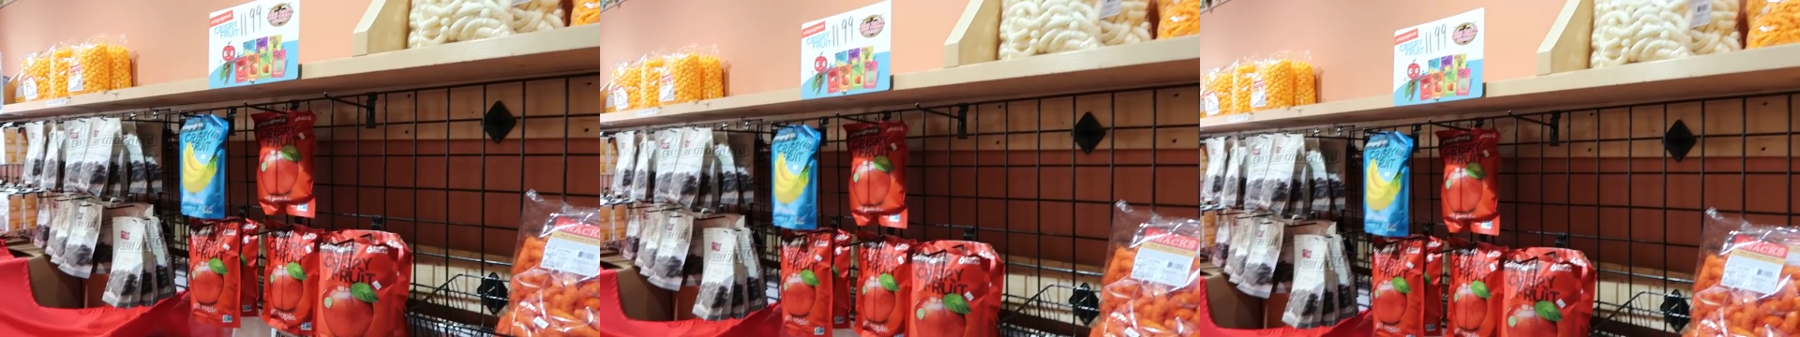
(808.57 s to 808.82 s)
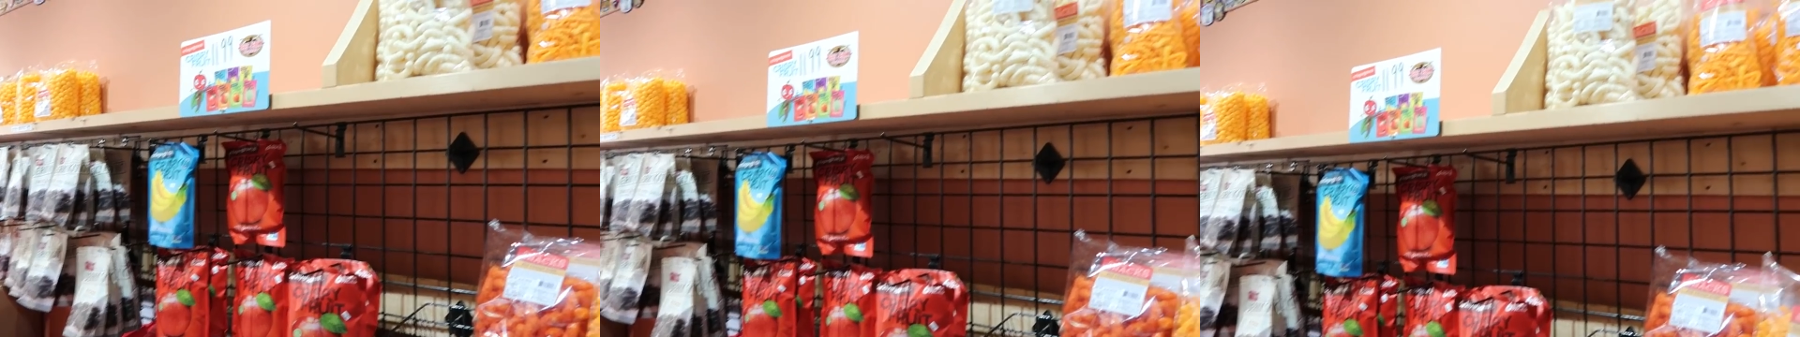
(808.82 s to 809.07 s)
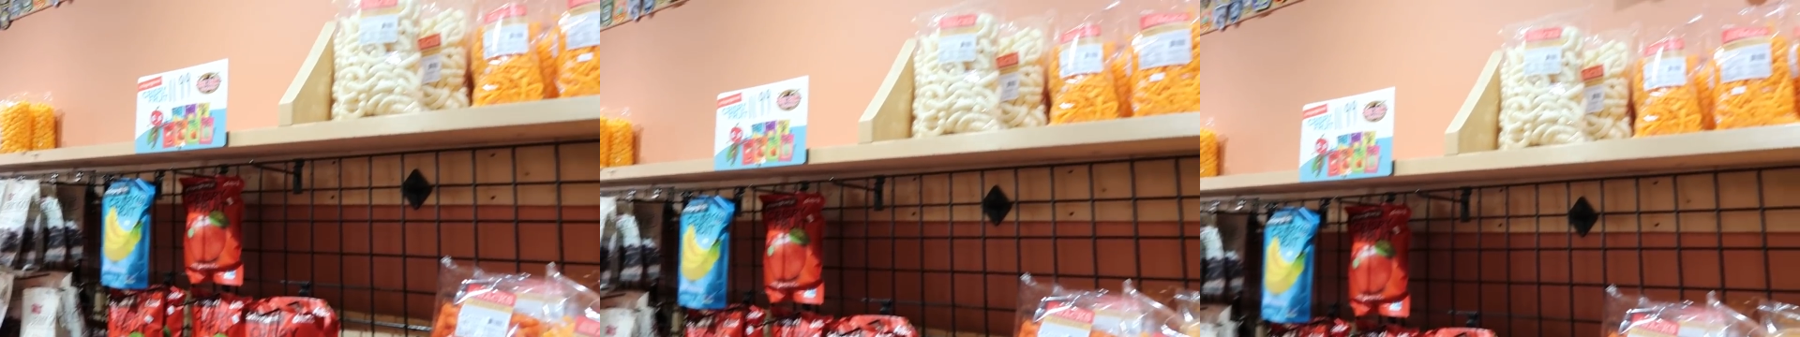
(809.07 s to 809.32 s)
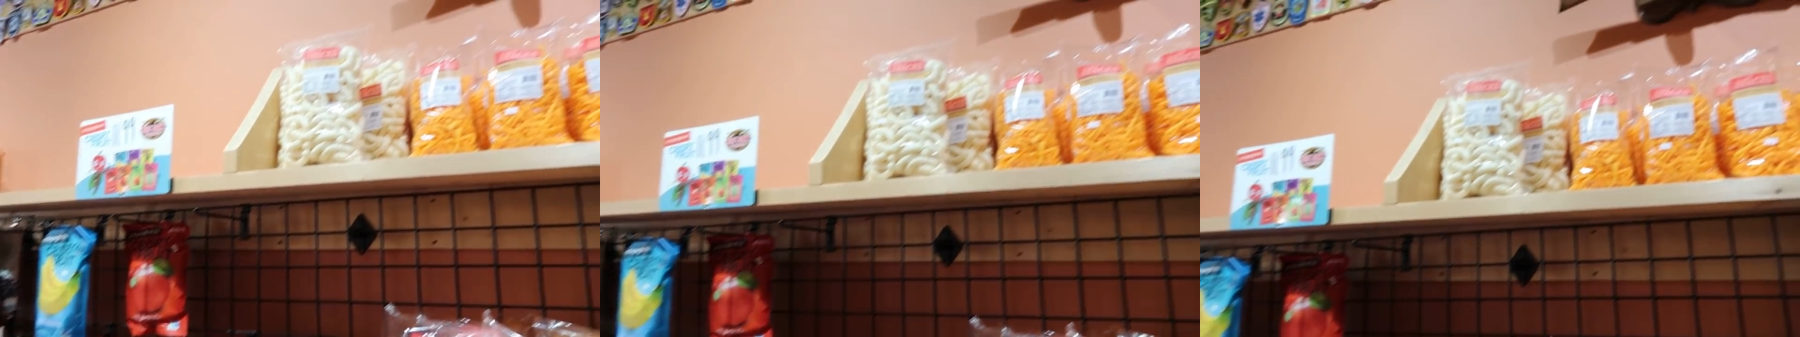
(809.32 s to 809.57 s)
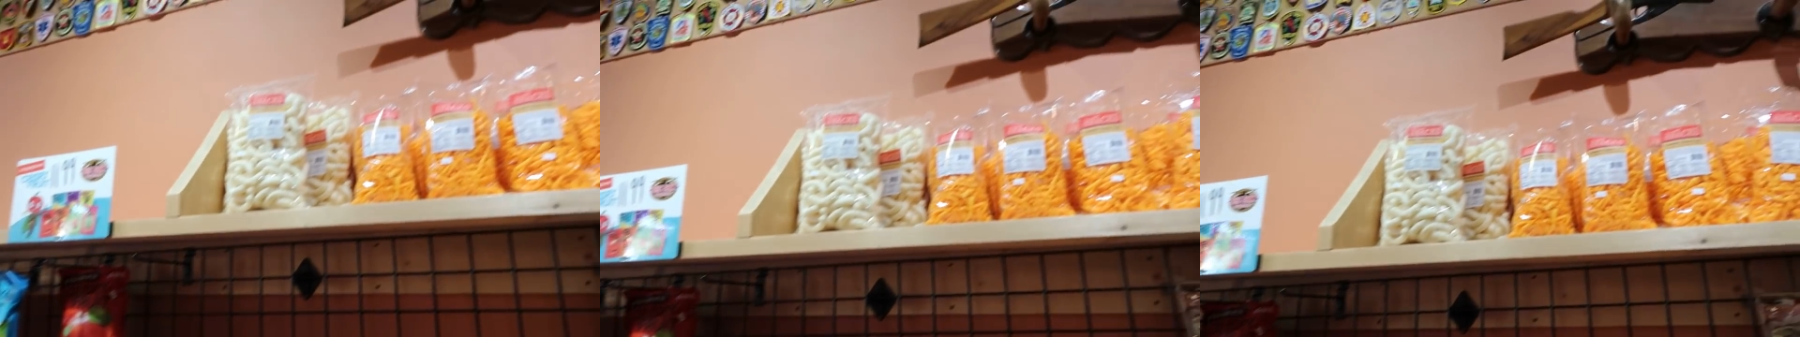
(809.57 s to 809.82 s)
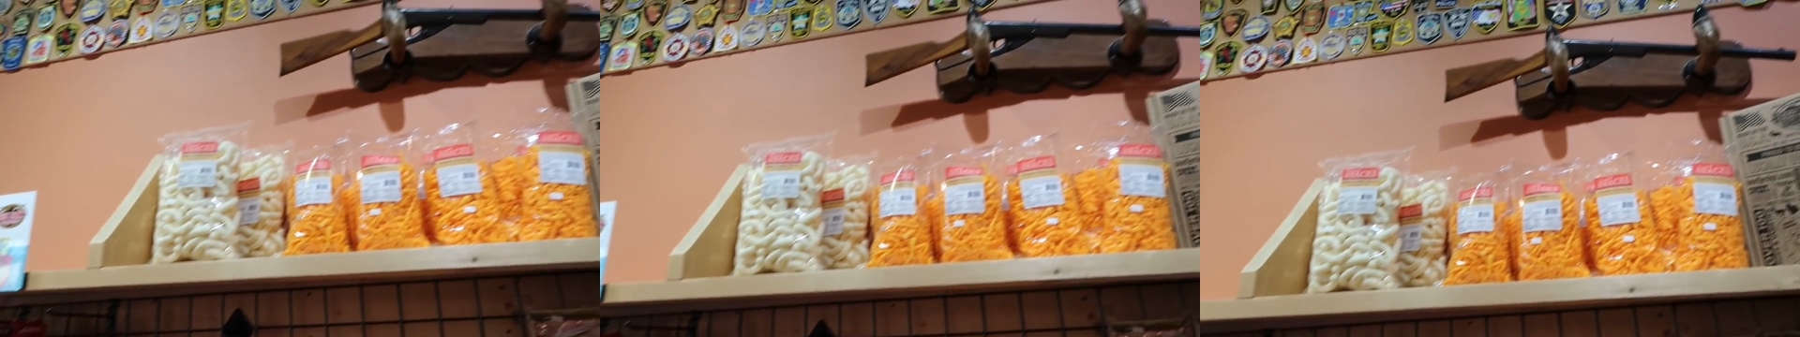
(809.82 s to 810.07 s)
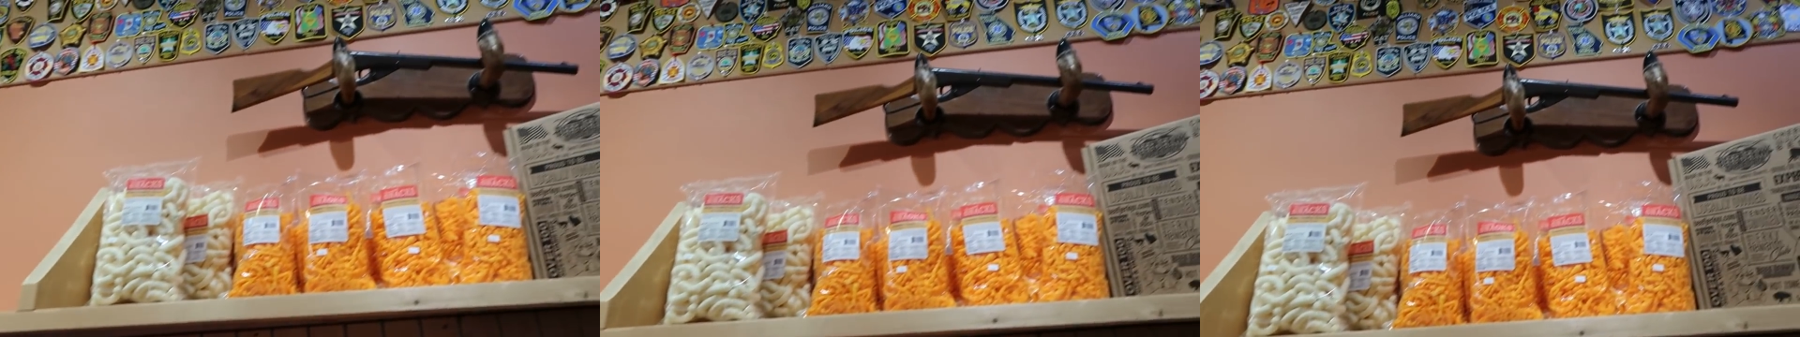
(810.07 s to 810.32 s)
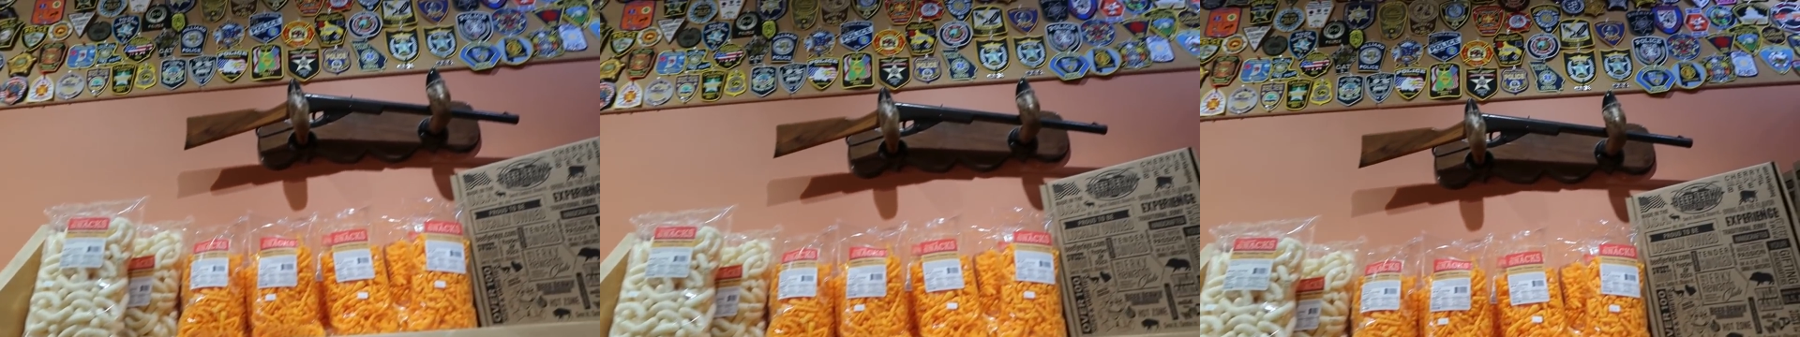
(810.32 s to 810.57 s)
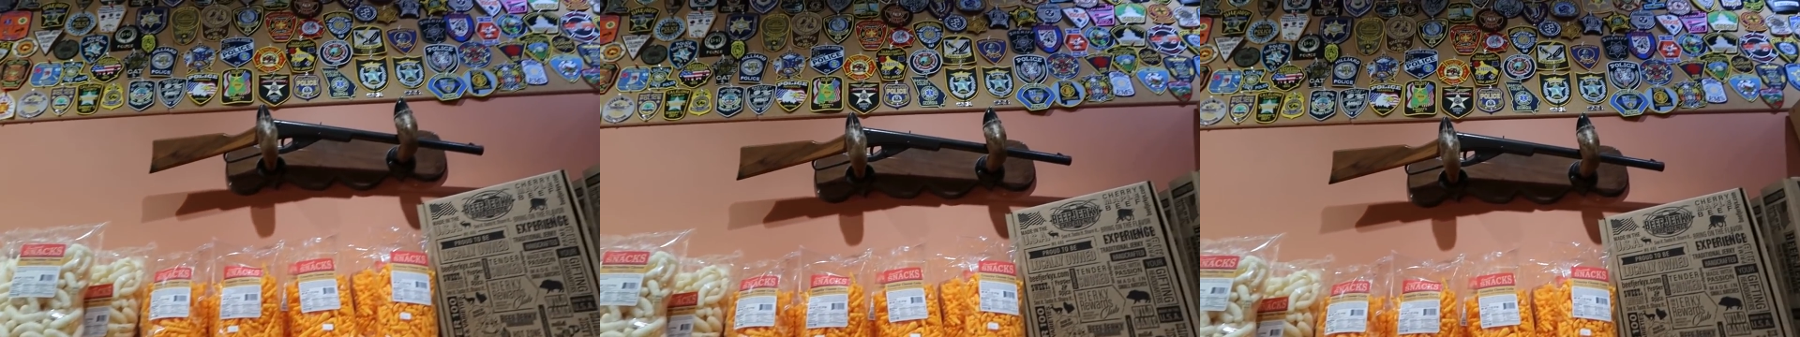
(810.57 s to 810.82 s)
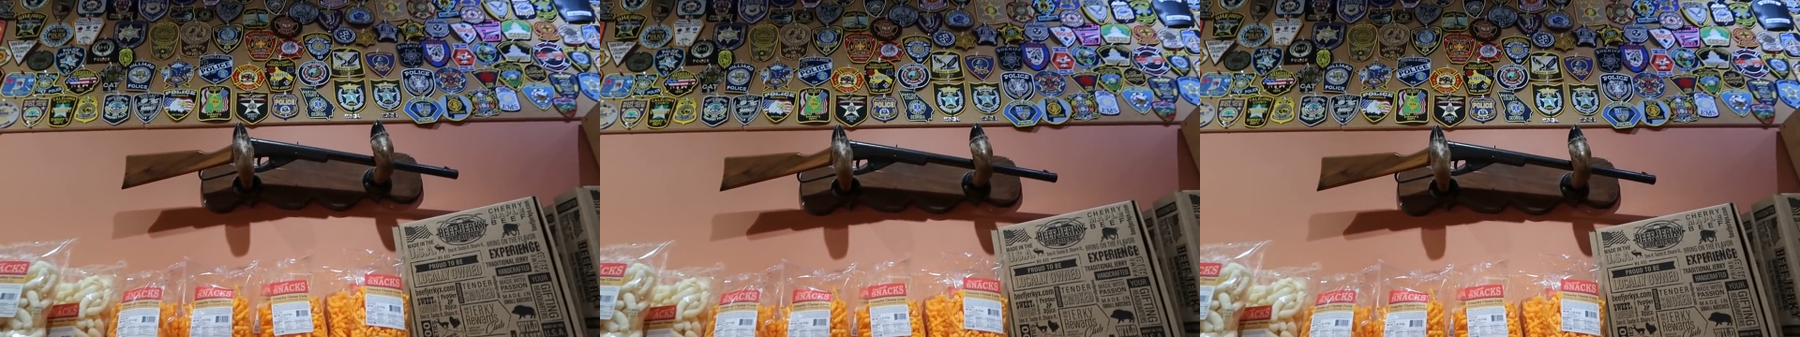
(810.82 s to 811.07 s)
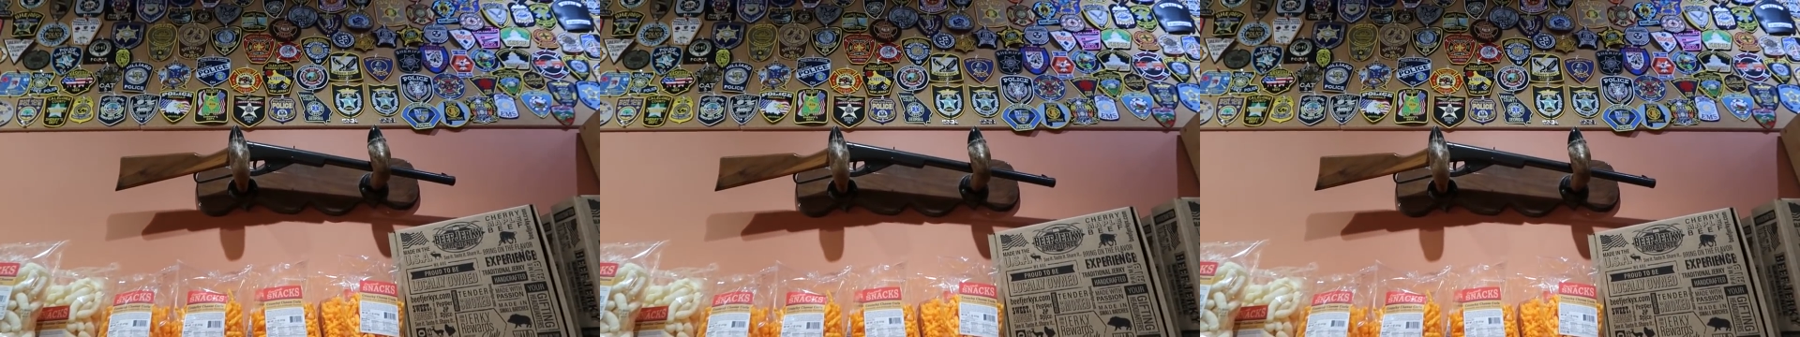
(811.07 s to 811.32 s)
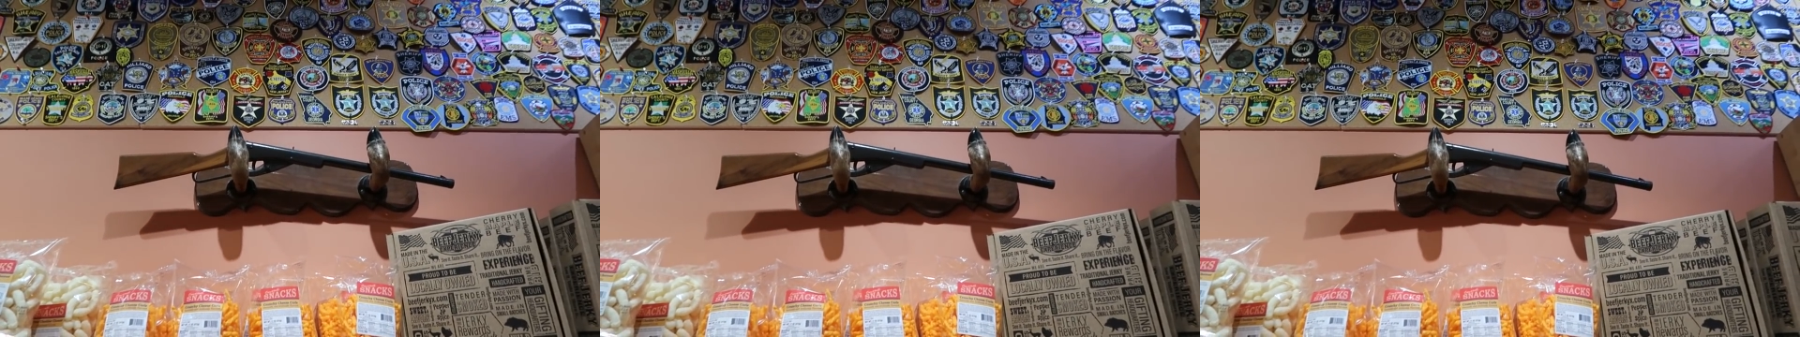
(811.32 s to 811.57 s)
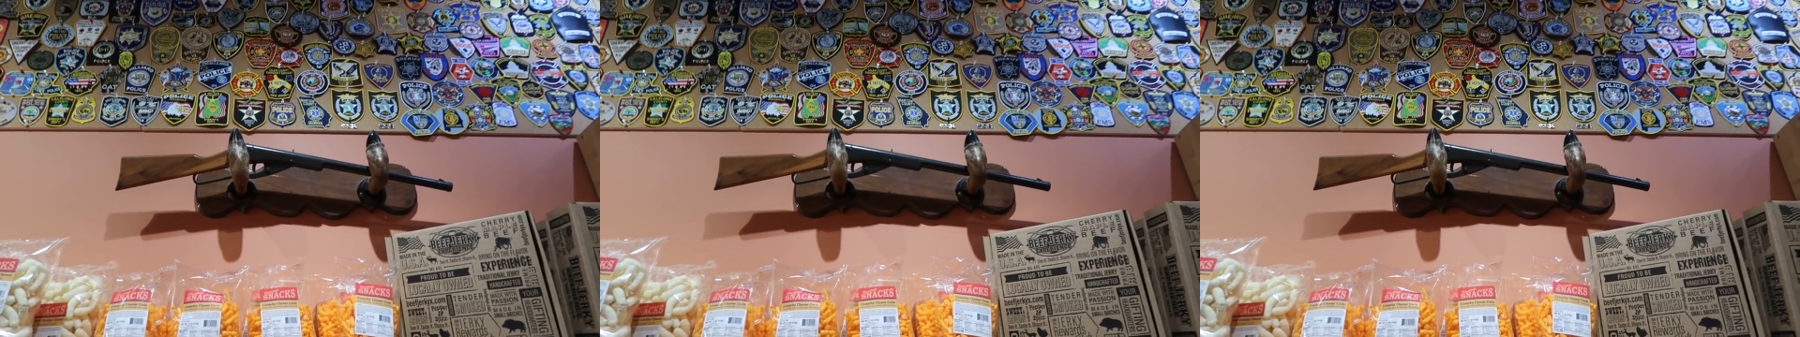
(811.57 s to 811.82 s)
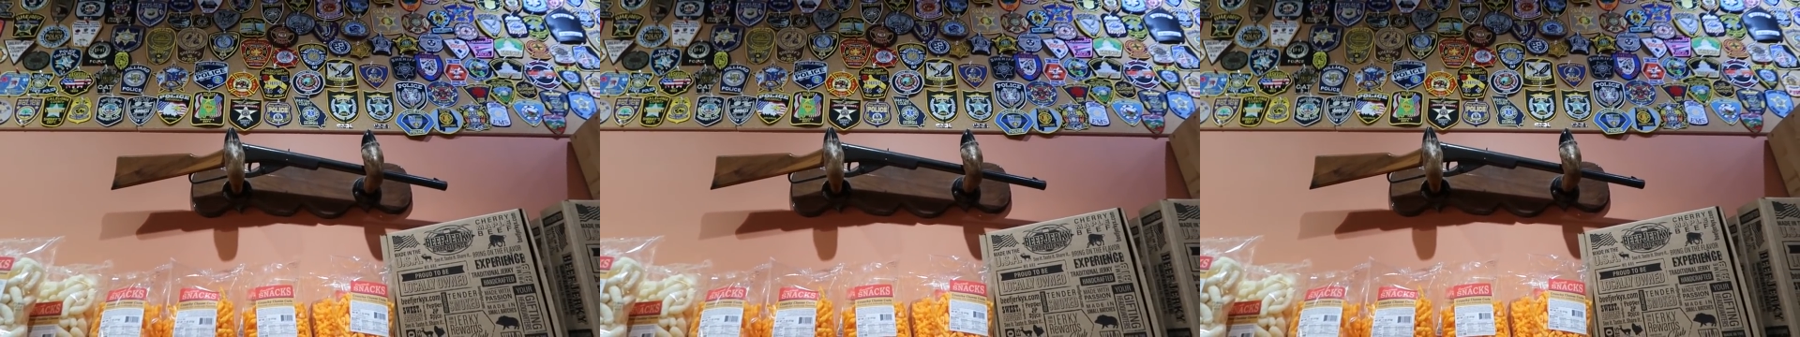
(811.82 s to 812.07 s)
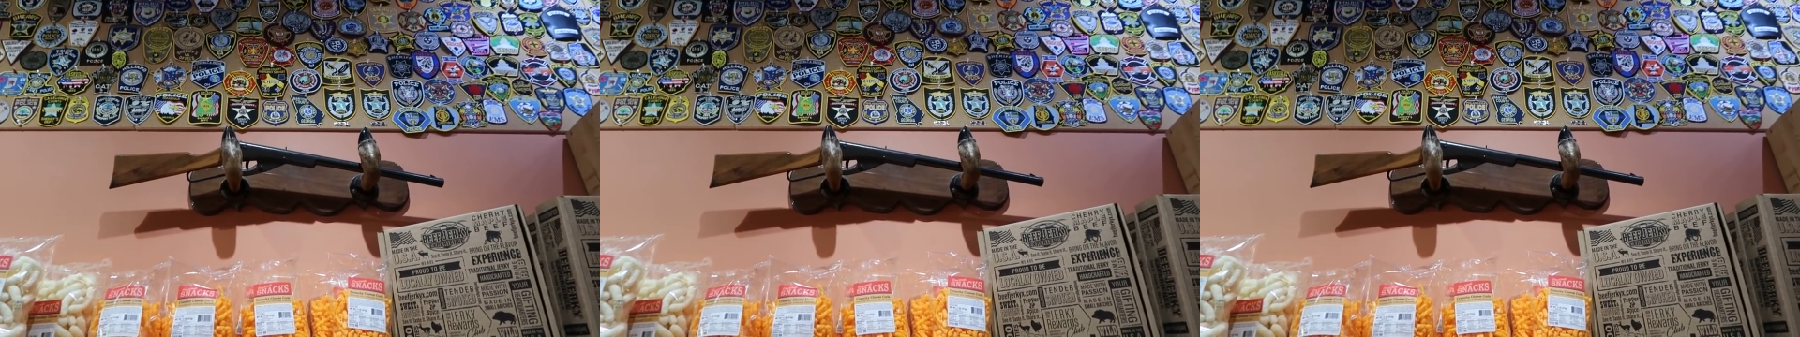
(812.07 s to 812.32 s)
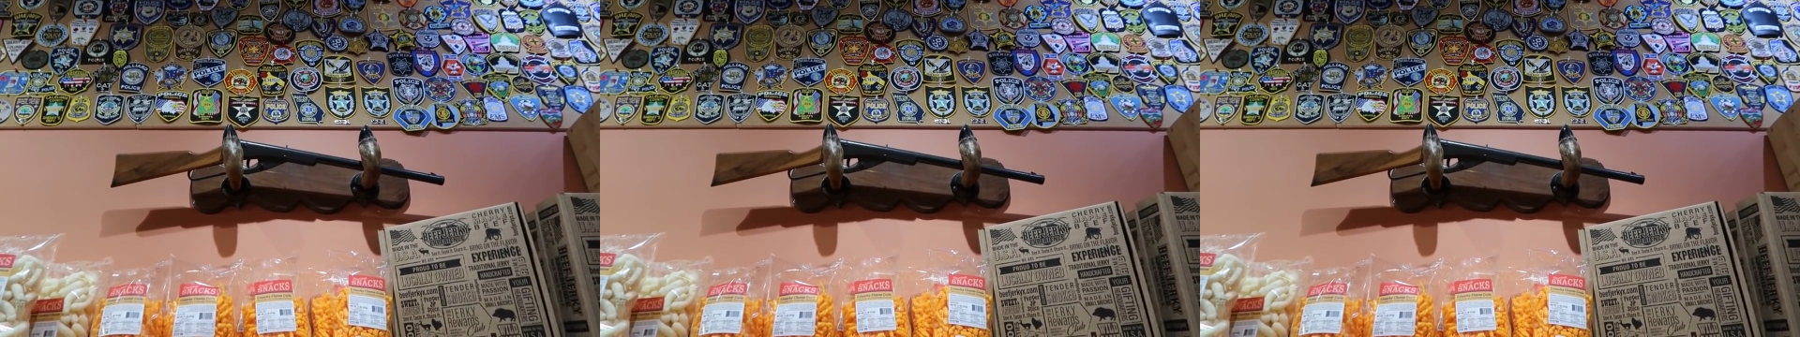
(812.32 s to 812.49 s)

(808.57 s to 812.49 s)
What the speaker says: Nobody's mouth can be seen.